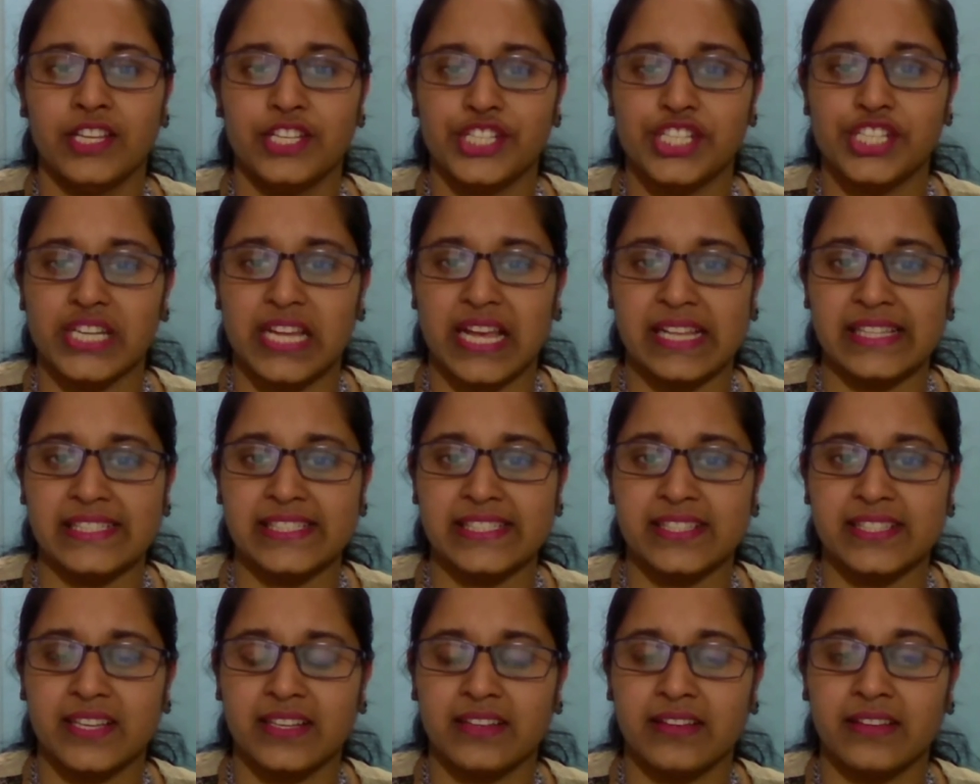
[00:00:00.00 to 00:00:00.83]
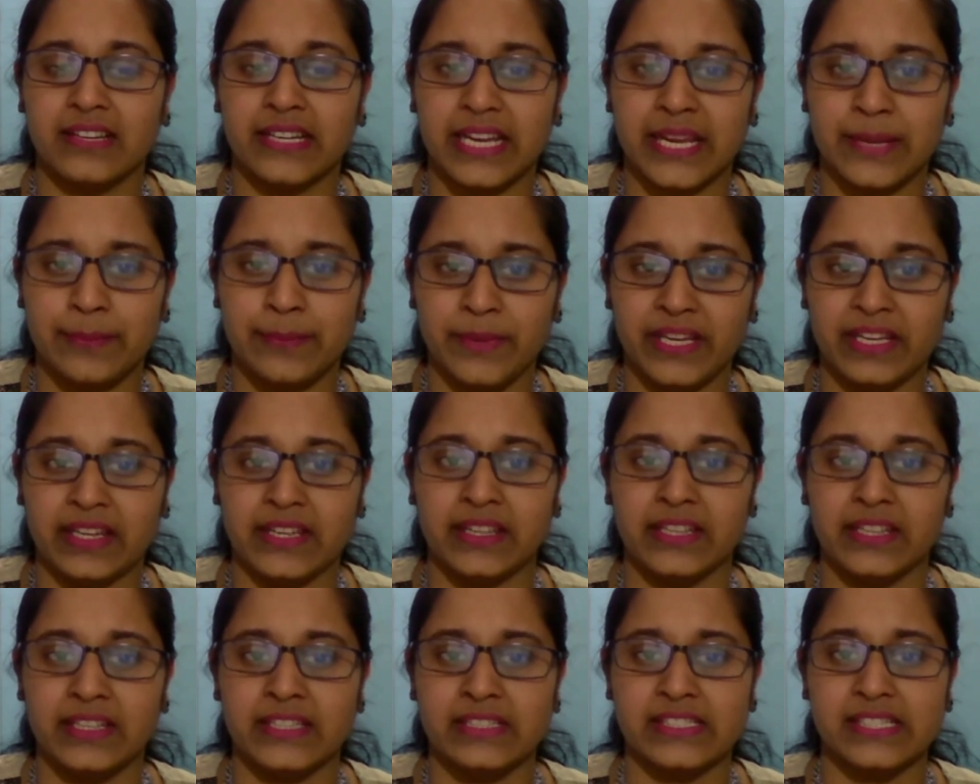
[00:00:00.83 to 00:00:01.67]
She has done her
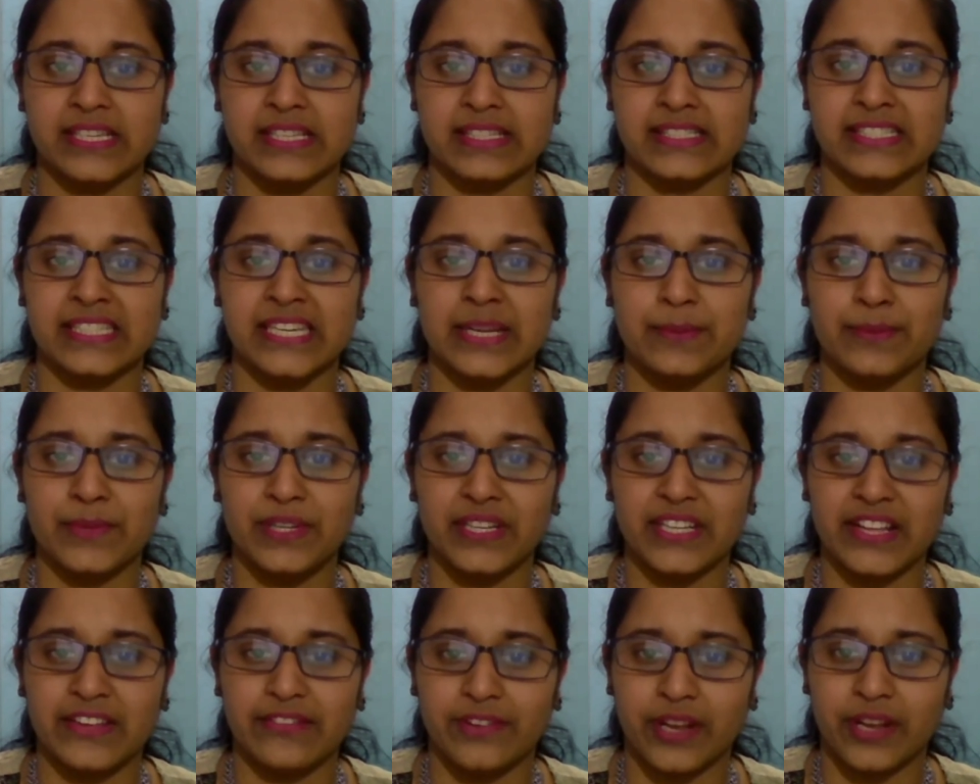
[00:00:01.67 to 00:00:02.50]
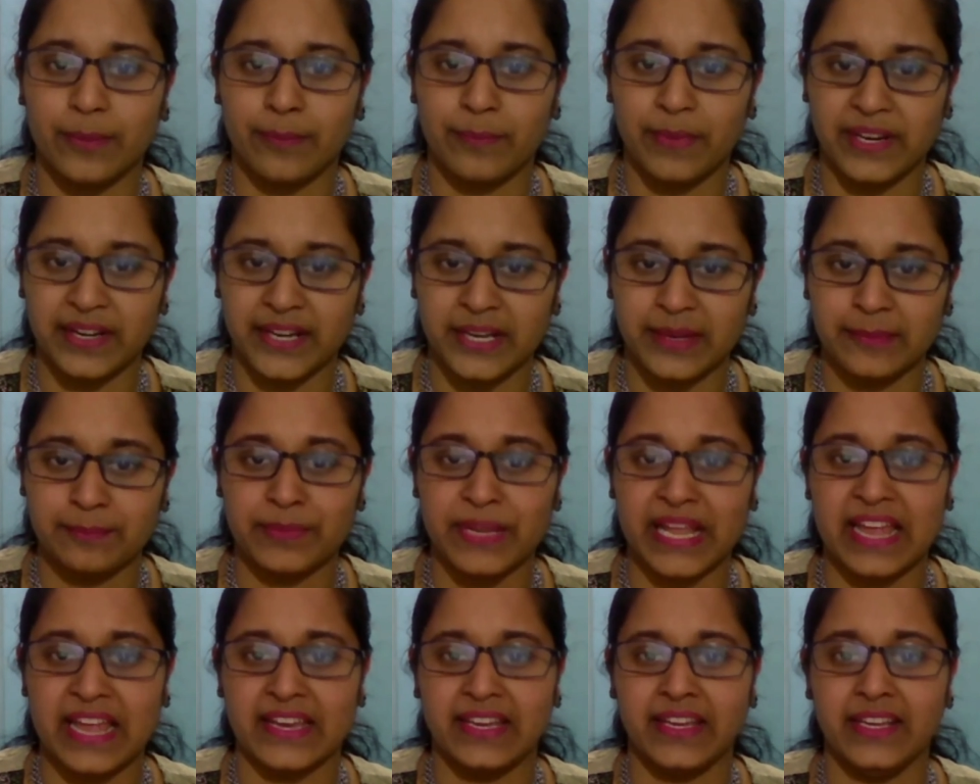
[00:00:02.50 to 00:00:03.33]
MA in Sustainable Development and
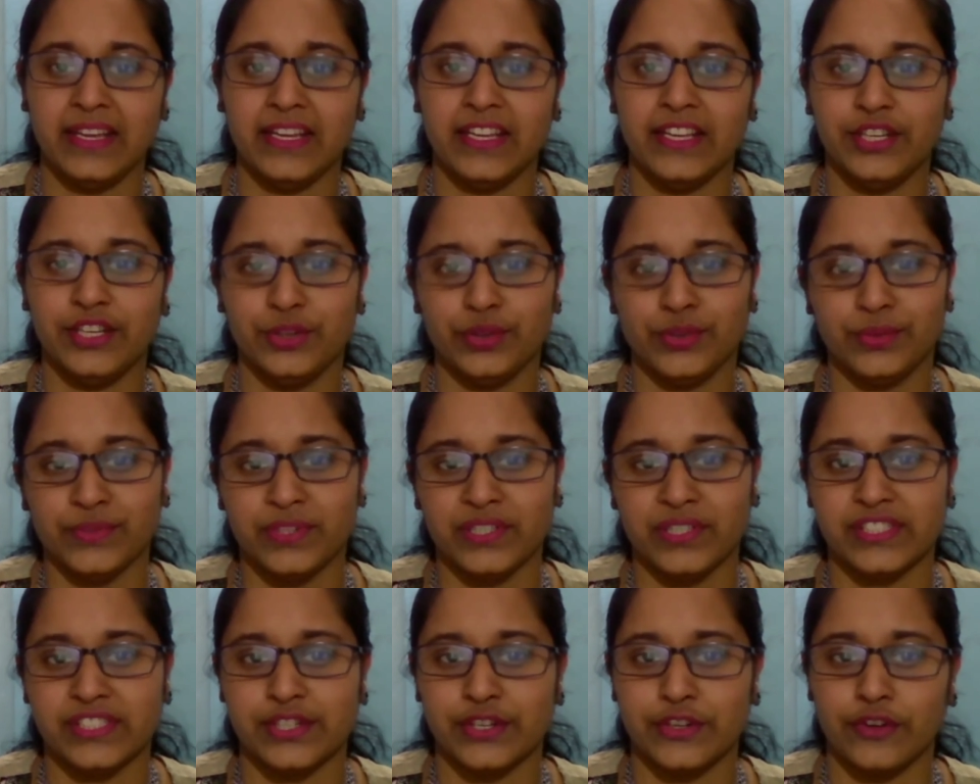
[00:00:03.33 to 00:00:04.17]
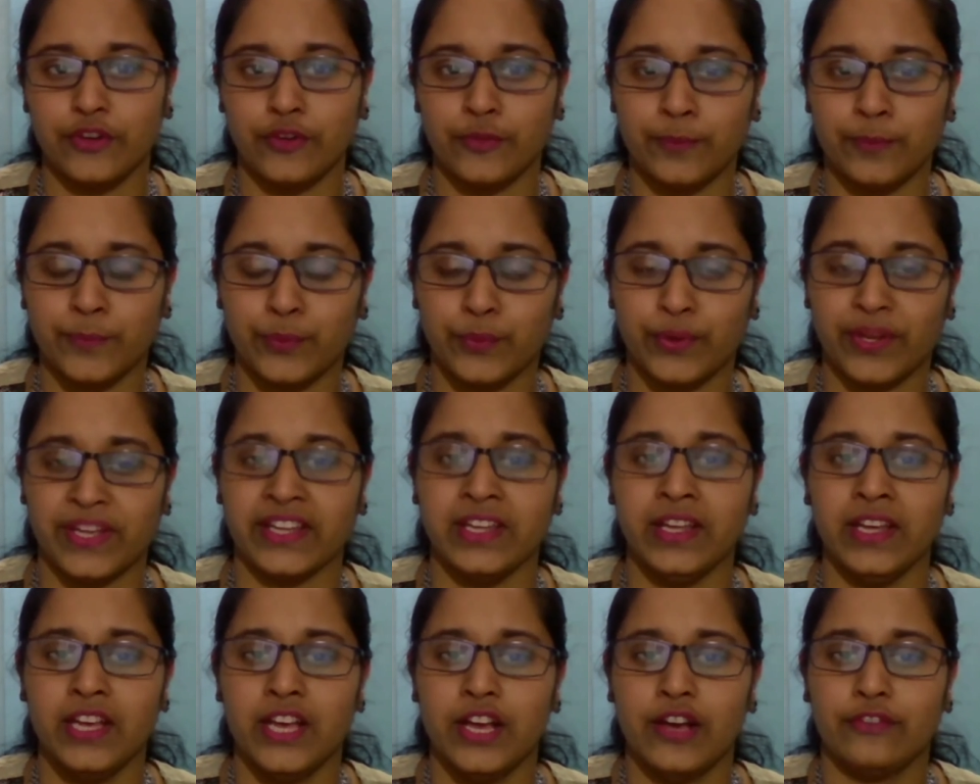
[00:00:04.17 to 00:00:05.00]
Planning in University of
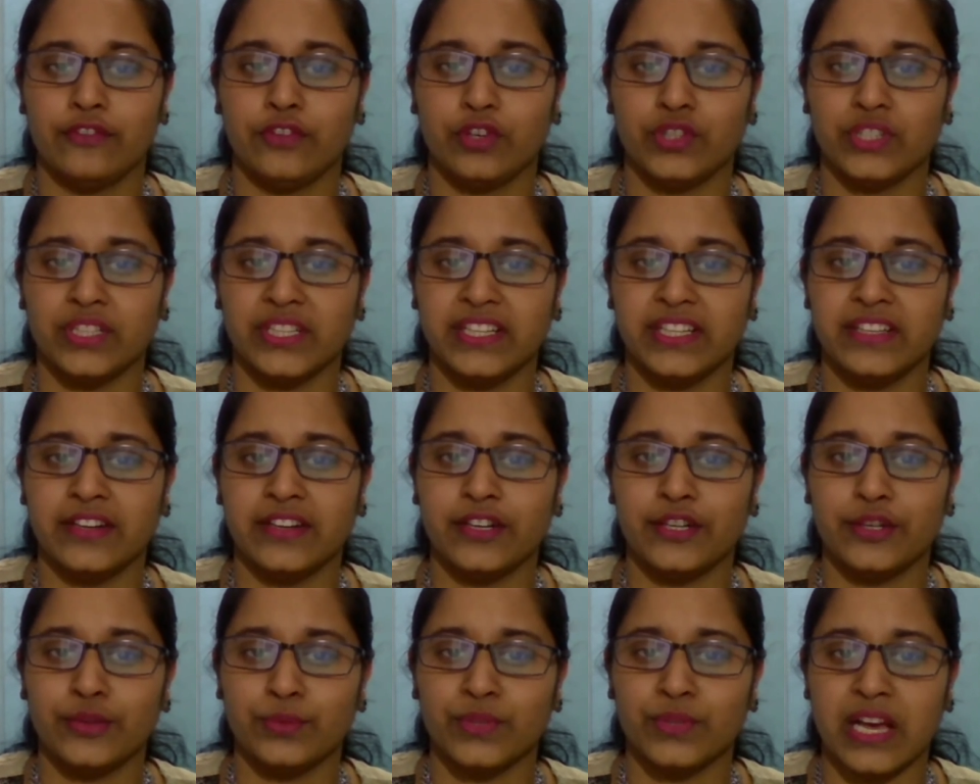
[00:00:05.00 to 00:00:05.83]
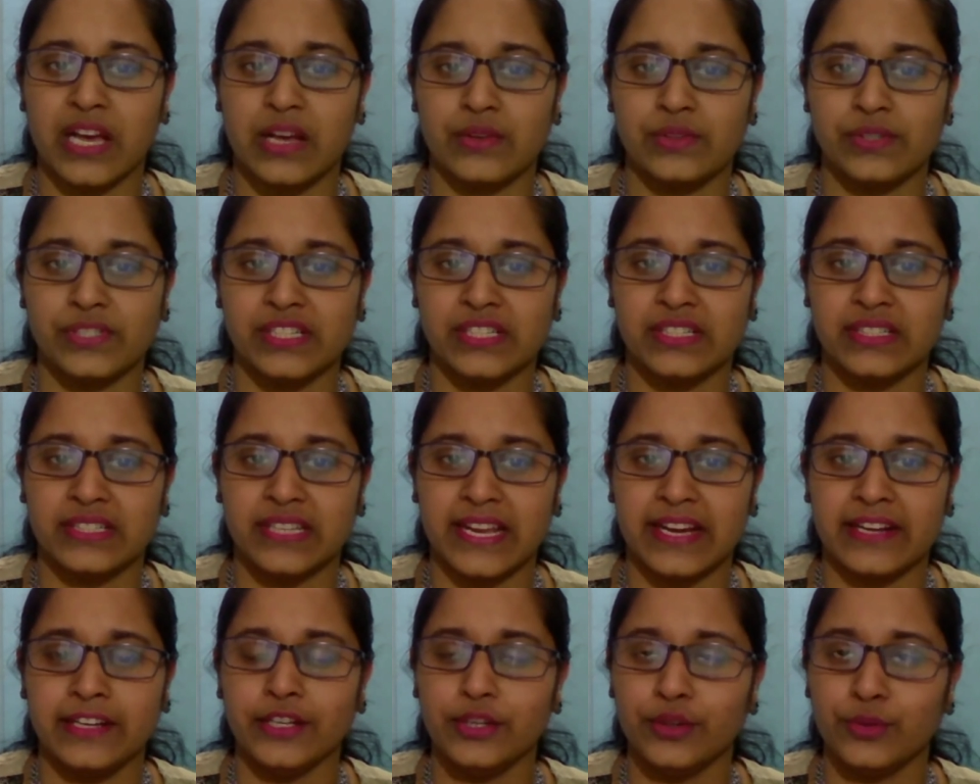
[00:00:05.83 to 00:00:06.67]
Pune for the year
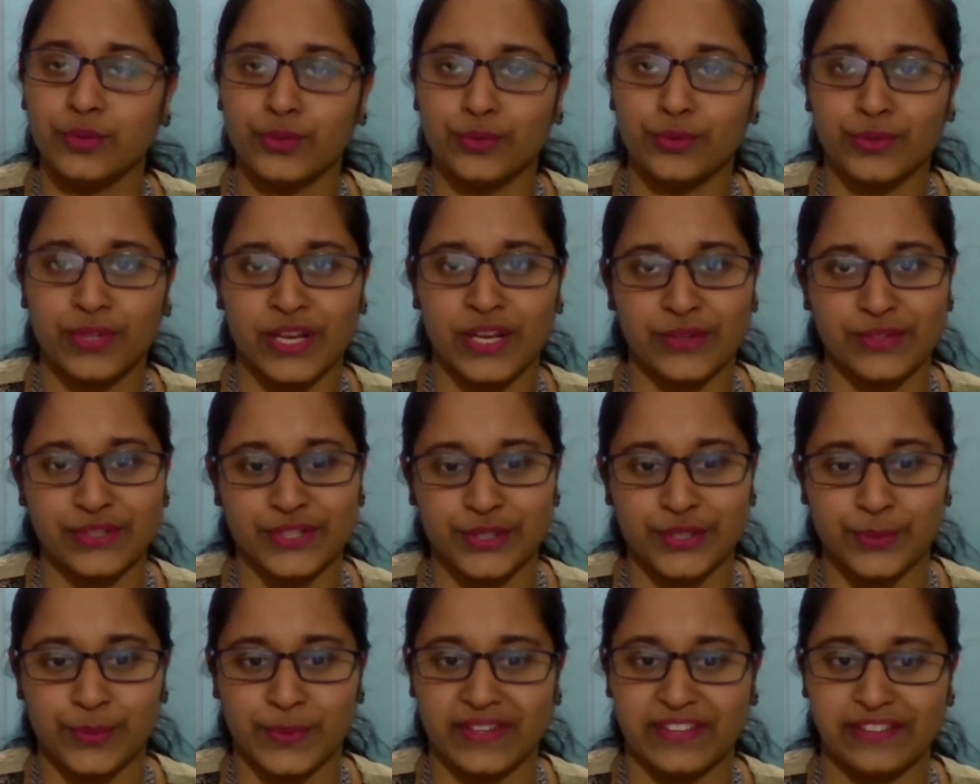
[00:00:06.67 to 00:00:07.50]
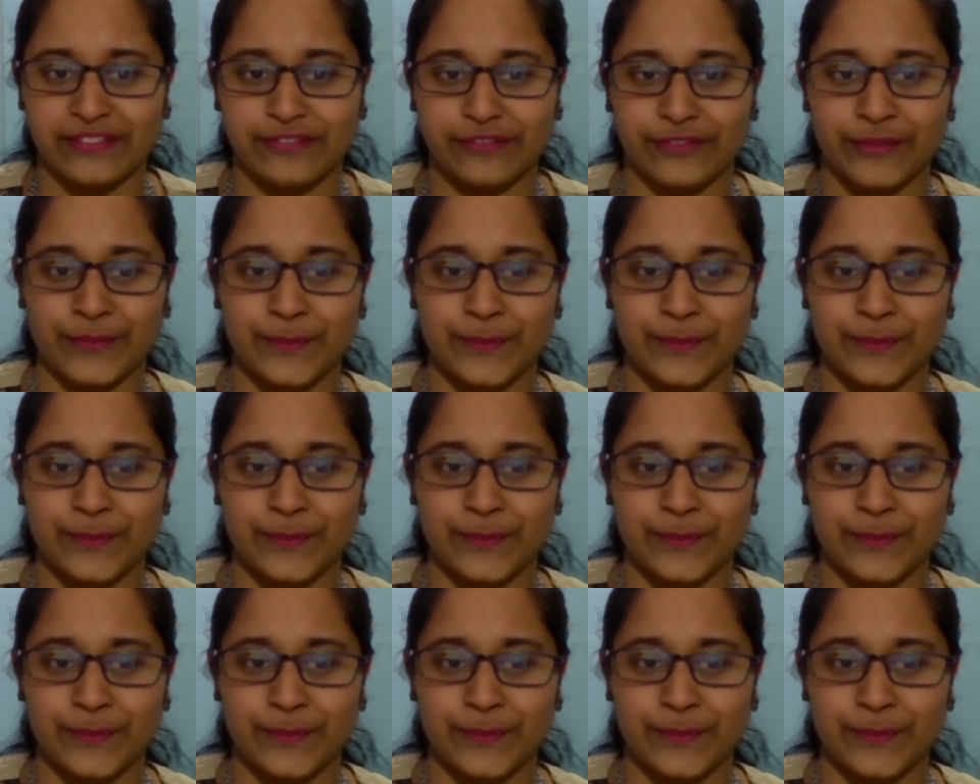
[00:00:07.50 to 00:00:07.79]
2010 to 2012.